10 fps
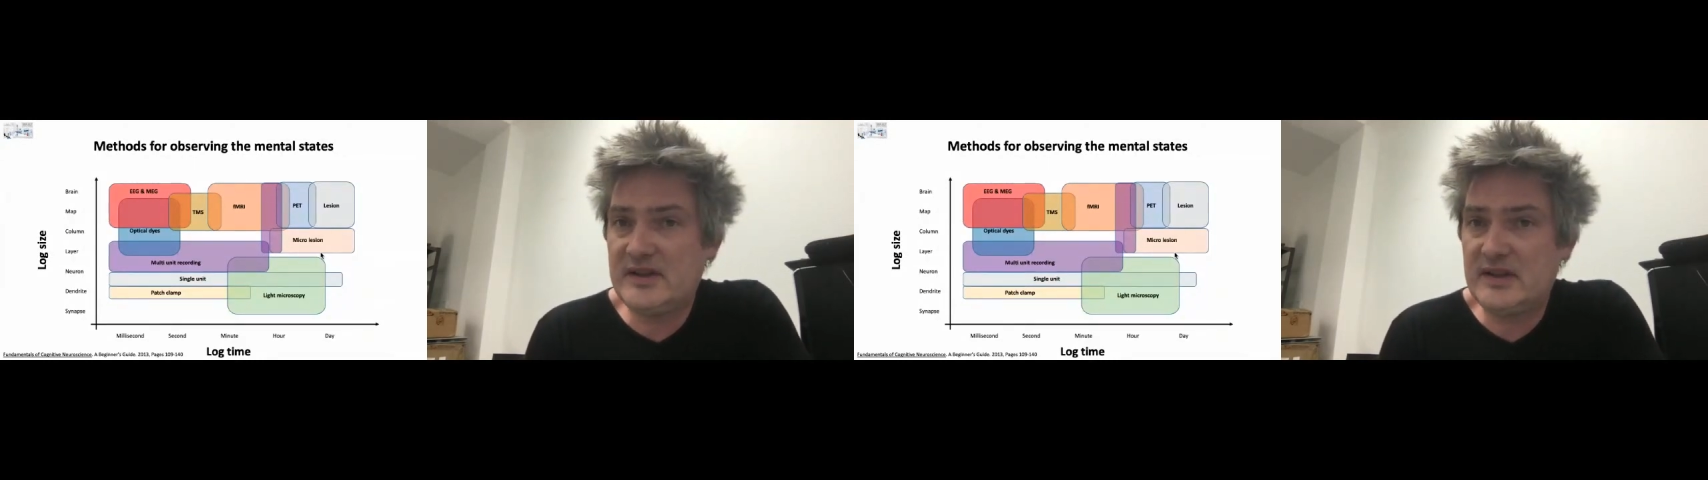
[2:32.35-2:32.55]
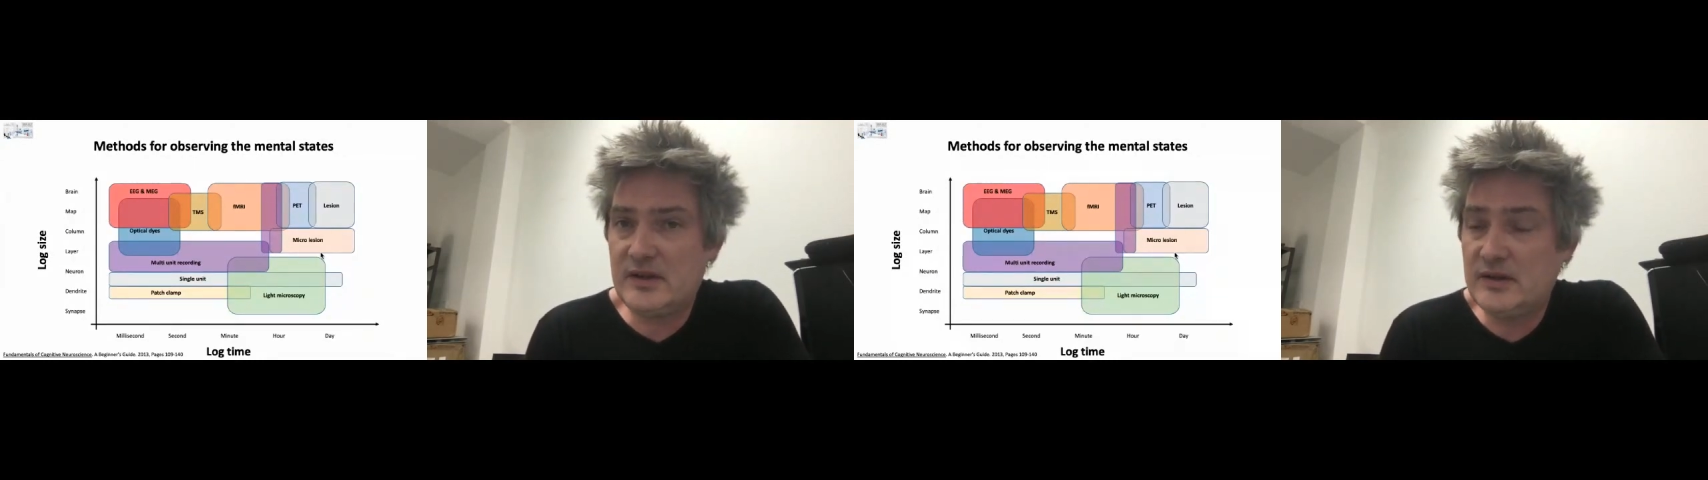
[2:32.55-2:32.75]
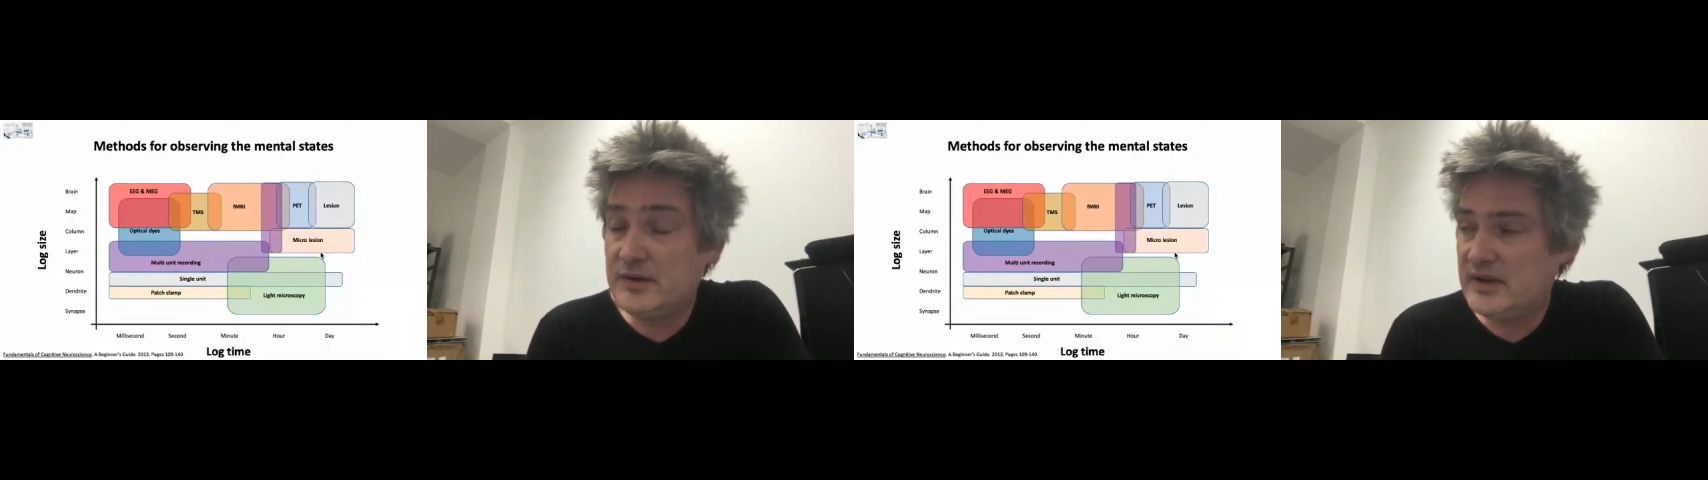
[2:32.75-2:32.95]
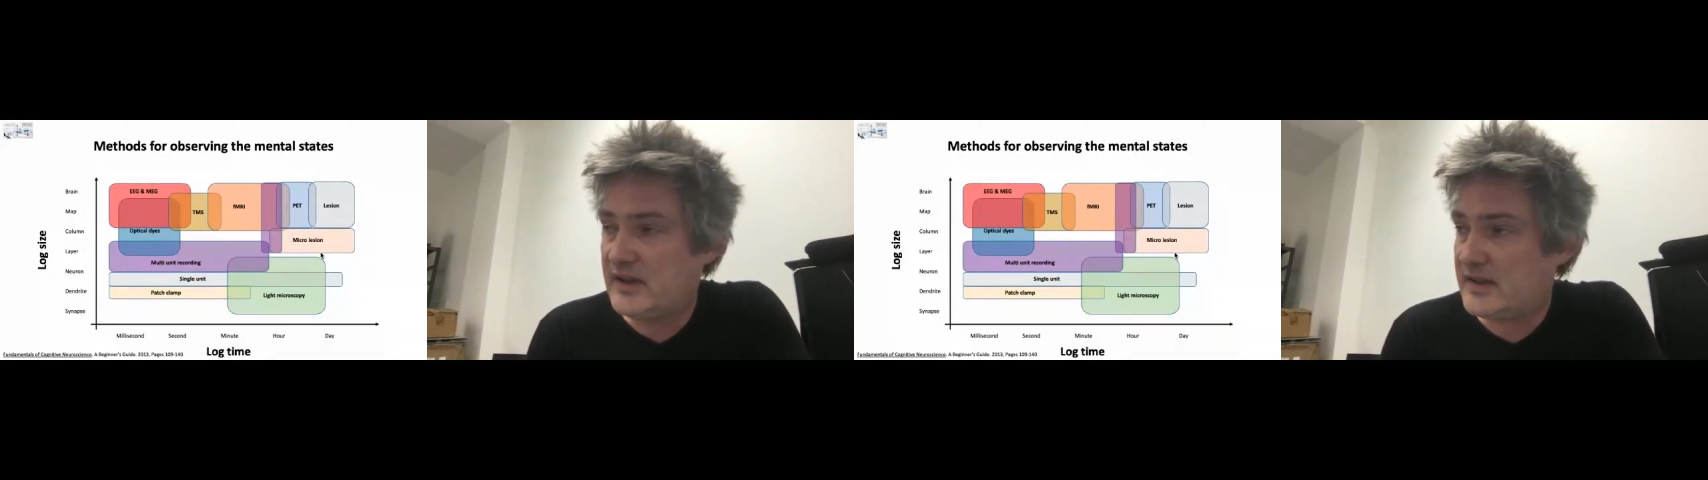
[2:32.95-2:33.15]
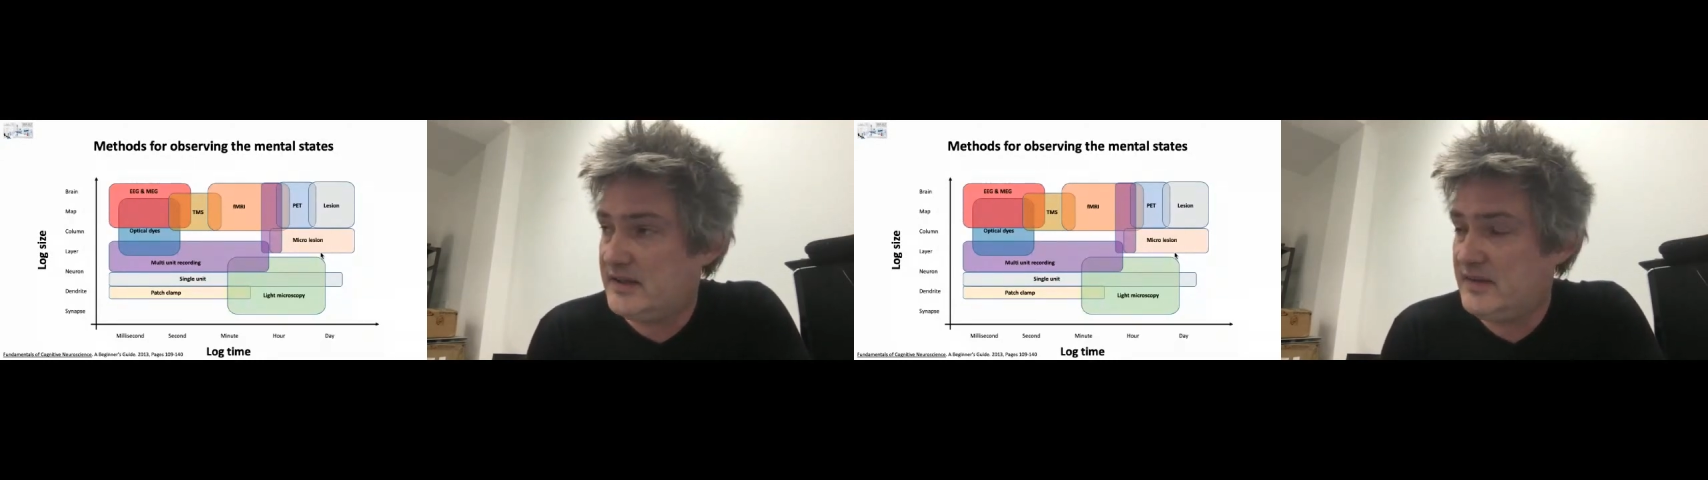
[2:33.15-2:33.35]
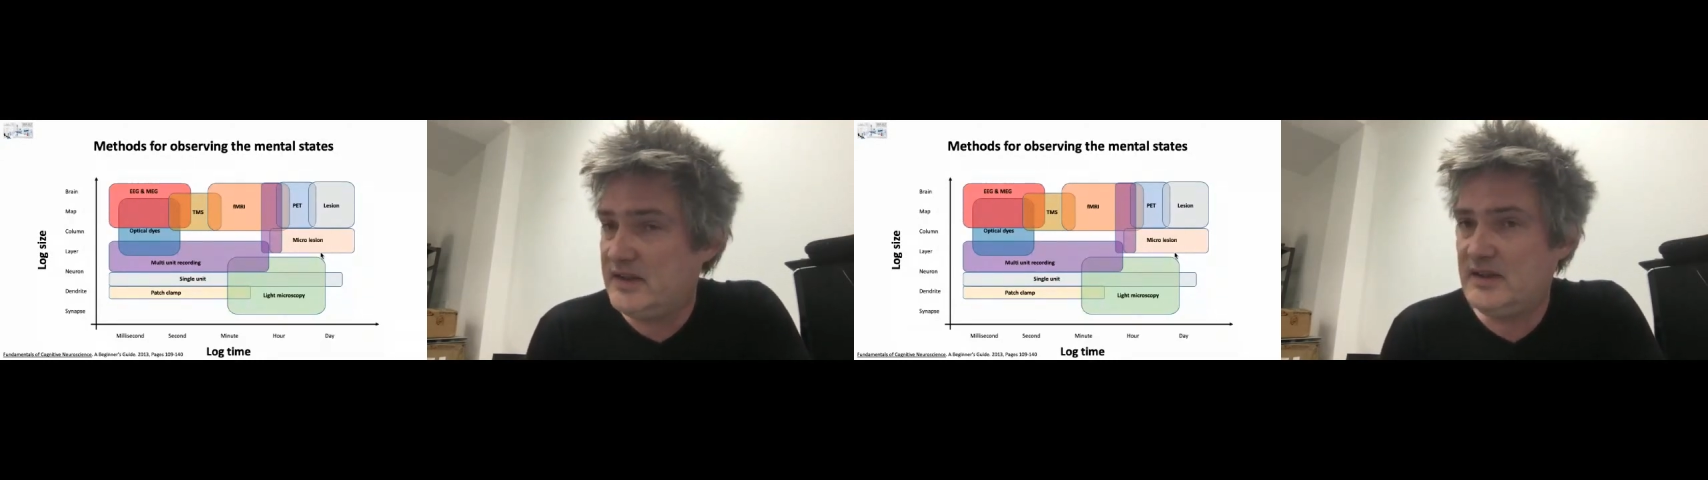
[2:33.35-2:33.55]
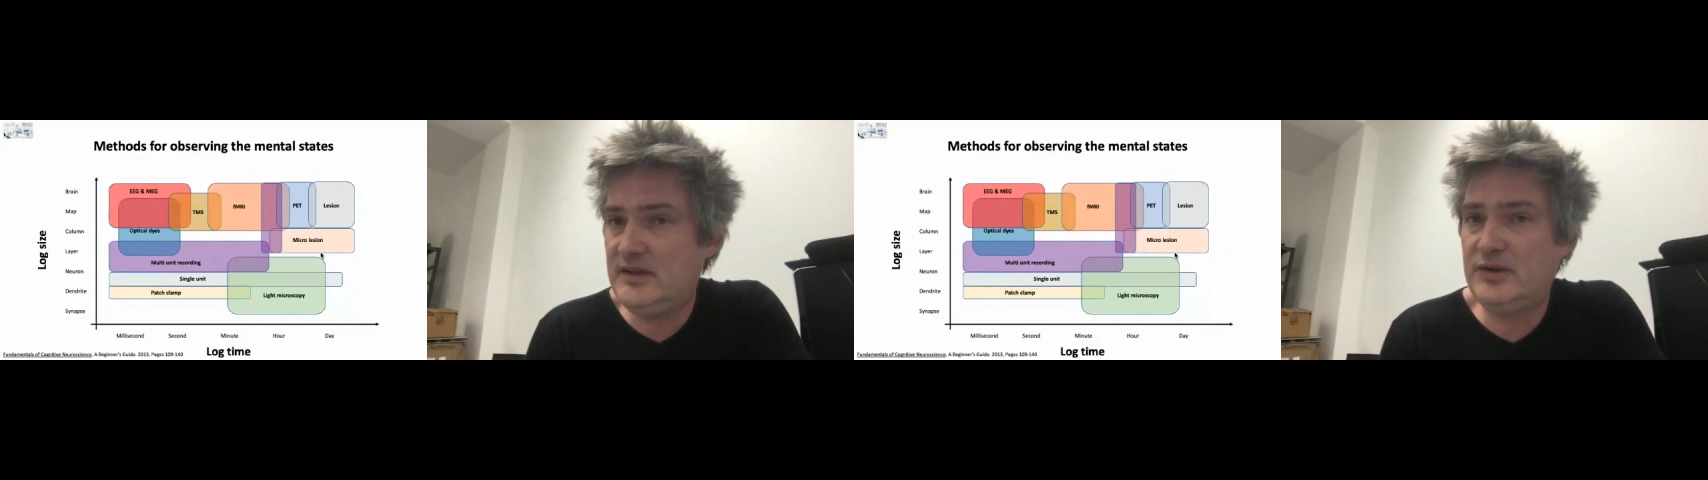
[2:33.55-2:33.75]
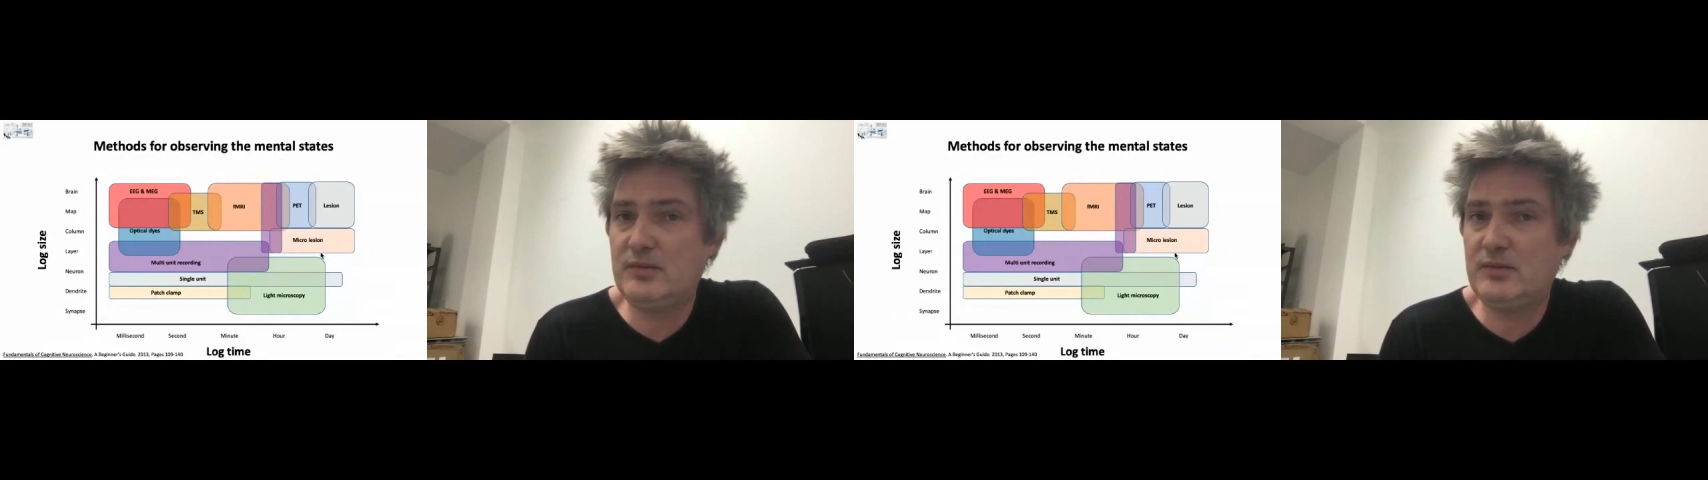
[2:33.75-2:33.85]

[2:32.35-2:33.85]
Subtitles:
single unit activity,